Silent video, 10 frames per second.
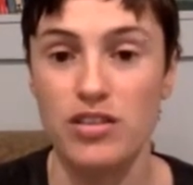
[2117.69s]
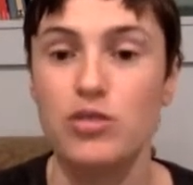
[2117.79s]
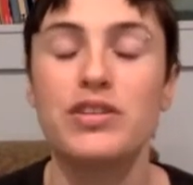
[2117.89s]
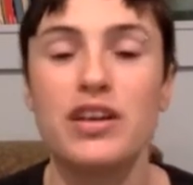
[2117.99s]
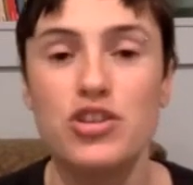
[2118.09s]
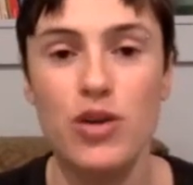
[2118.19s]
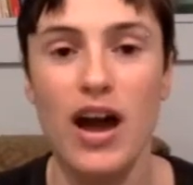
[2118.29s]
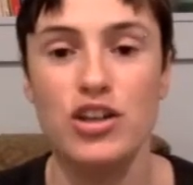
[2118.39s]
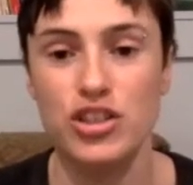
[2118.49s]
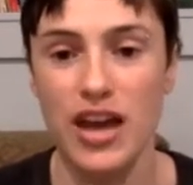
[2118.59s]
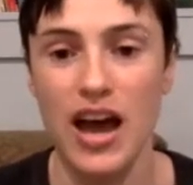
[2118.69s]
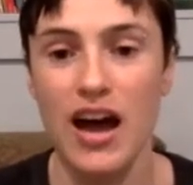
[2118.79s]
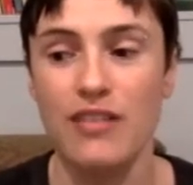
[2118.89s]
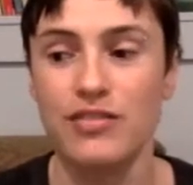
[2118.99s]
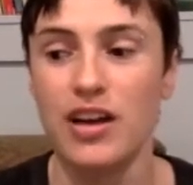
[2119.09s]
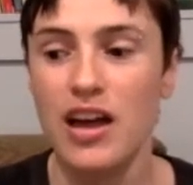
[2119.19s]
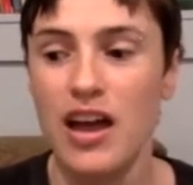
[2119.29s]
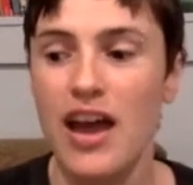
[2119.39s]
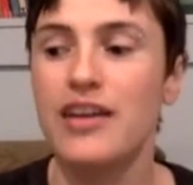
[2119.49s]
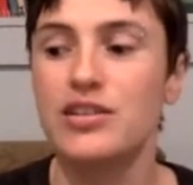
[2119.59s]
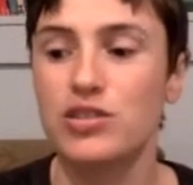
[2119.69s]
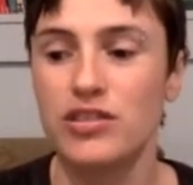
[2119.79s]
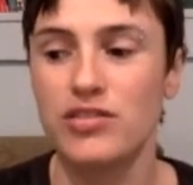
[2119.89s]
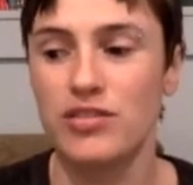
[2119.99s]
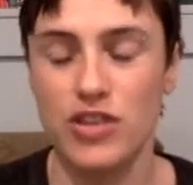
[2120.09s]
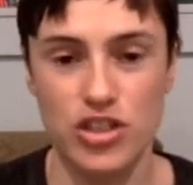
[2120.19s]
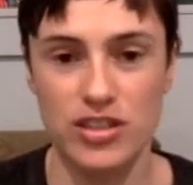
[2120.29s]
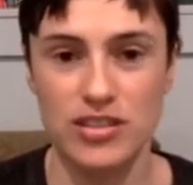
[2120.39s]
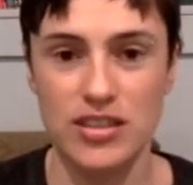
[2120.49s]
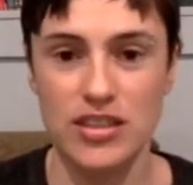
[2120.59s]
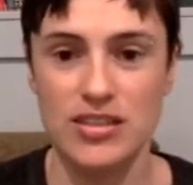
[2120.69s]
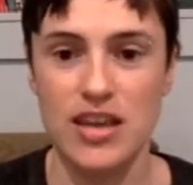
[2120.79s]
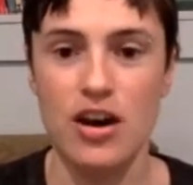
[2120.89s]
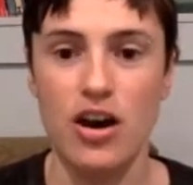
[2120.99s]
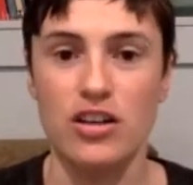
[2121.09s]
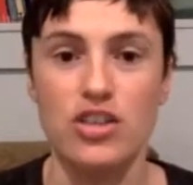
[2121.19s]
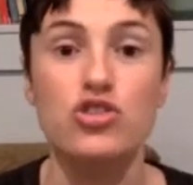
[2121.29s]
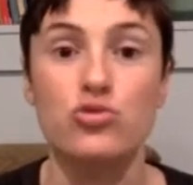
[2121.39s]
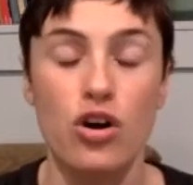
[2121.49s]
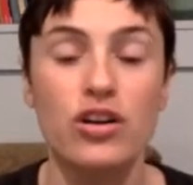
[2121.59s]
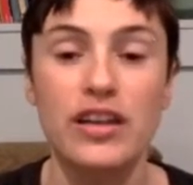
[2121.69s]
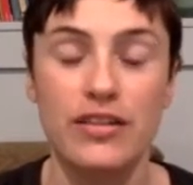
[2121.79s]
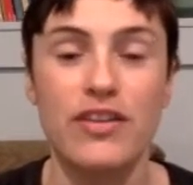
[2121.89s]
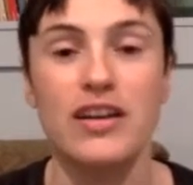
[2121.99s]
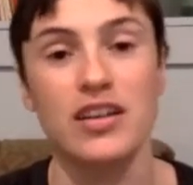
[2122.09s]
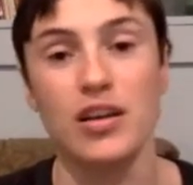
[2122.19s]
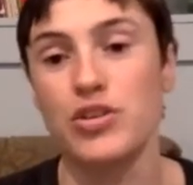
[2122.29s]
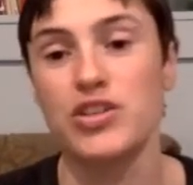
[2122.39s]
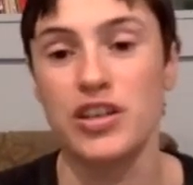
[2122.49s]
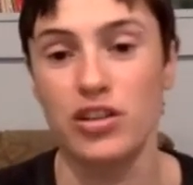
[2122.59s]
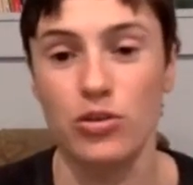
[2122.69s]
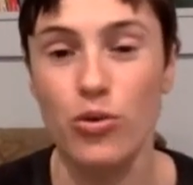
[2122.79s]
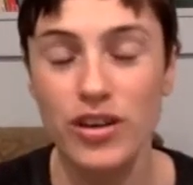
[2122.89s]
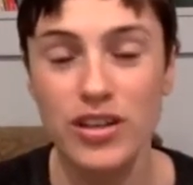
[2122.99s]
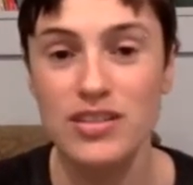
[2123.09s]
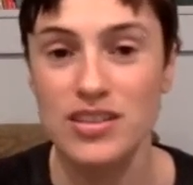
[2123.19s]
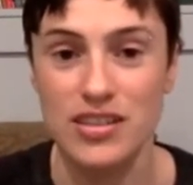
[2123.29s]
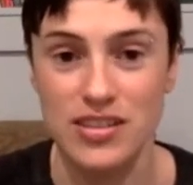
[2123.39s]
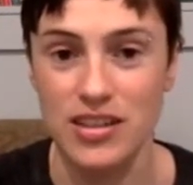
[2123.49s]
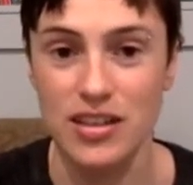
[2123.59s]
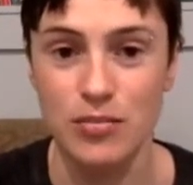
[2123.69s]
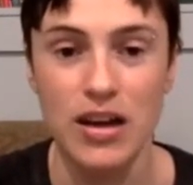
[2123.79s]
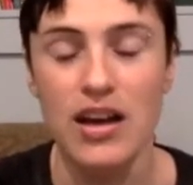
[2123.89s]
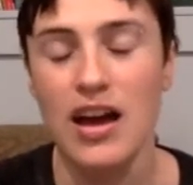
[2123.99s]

So unless you actually have any sort of deficiencies that are strongly affecting a particular organ system,